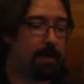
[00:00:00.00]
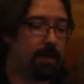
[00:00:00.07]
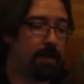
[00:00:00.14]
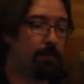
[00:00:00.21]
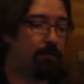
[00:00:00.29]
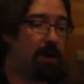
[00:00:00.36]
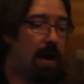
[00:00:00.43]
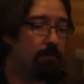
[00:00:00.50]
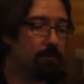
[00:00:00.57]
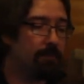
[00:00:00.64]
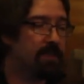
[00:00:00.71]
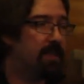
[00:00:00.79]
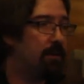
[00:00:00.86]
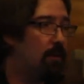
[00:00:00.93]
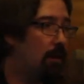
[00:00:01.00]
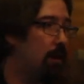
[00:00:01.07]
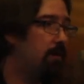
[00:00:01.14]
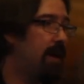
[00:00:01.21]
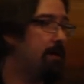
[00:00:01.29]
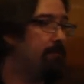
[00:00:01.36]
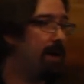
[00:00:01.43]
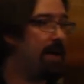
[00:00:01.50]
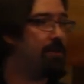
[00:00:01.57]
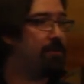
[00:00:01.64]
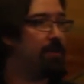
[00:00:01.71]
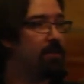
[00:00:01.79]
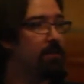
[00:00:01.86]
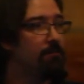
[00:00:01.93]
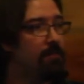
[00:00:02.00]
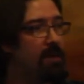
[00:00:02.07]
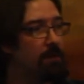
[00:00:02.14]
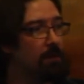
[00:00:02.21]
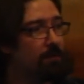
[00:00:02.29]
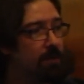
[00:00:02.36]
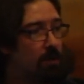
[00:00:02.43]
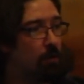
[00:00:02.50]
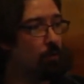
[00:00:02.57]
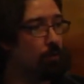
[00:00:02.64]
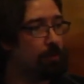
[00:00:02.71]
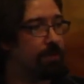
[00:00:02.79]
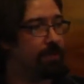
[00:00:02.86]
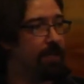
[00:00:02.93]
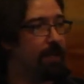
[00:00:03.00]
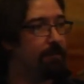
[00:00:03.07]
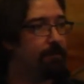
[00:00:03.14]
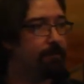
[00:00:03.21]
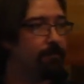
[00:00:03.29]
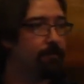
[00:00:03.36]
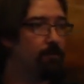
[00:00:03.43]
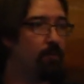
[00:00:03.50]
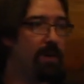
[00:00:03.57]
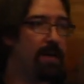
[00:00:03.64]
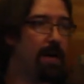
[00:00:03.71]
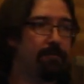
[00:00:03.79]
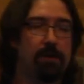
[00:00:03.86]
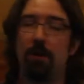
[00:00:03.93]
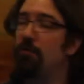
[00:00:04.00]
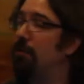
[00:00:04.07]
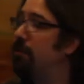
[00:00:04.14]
Now the problem is that all that magic in the middle, the cool stuff, we'd have no